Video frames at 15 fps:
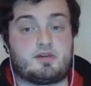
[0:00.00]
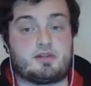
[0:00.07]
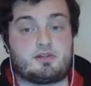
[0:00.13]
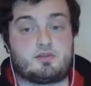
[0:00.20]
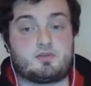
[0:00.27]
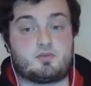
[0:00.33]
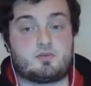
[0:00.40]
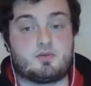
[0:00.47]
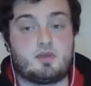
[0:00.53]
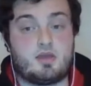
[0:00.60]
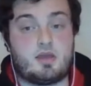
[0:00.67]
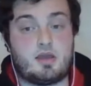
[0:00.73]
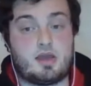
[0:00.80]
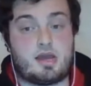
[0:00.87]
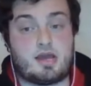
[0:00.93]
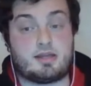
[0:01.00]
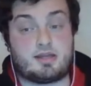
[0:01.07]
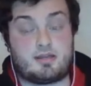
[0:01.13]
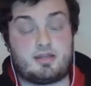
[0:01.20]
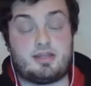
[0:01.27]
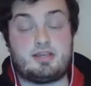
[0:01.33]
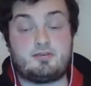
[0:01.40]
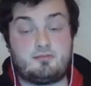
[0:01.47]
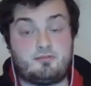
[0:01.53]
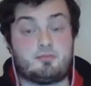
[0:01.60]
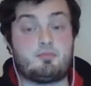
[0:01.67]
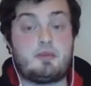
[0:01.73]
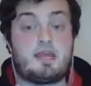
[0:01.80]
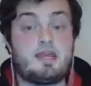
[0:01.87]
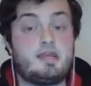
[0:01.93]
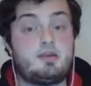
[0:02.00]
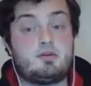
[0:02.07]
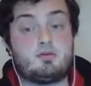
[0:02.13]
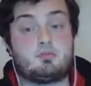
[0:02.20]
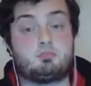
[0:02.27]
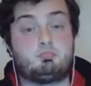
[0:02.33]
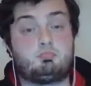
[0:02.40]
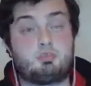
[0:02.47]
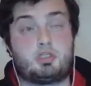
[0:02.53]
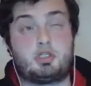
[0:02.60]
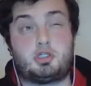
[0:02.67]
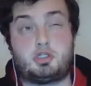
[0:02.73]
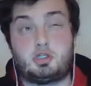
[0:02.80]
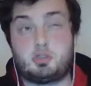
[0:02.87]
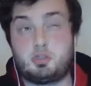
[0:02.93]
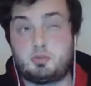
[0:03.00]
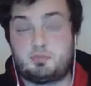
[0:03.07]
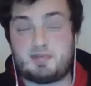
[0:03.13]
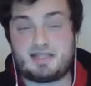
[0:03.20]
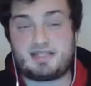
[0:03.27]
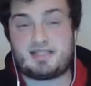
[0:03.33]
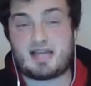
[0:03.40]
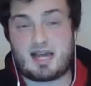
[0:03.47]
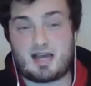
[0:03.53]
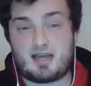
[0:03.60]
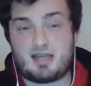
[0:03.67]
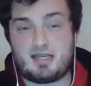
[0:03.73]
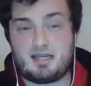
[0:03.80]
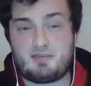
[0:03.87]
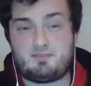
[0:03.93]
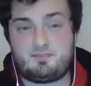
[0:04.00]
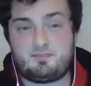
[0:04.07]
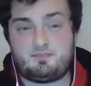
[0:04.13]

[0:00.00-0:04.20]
England. And I think, for me, should be starting.